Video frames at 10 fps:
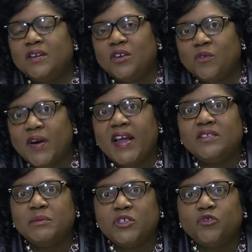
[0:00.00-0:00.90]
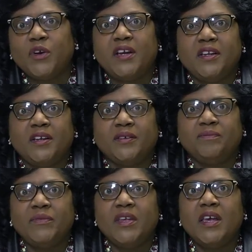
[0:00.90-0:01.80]
harassment training.
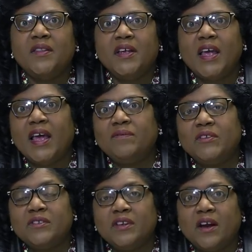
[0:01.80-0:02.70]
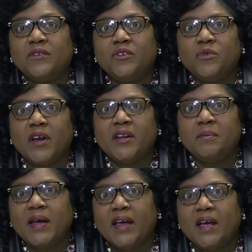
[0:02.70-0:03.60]
And they have to start the training
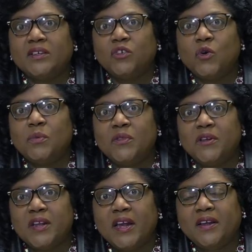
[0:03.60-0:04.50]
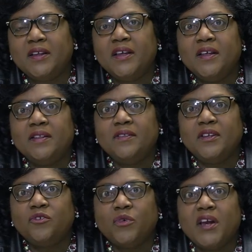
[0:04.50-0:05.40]
by October the 9th.
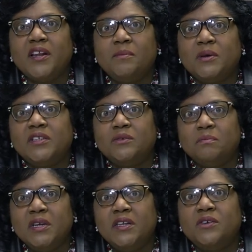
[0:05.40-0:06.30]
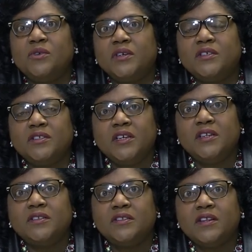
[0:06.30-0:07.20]
The training must meet or
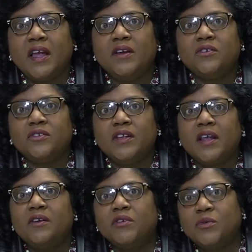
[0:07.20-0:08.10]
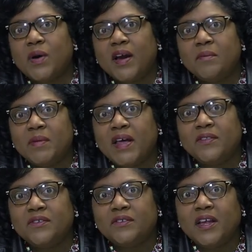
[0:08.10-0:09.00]
exceed the standards that are required by
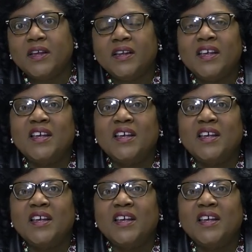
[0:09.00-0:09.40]
the state.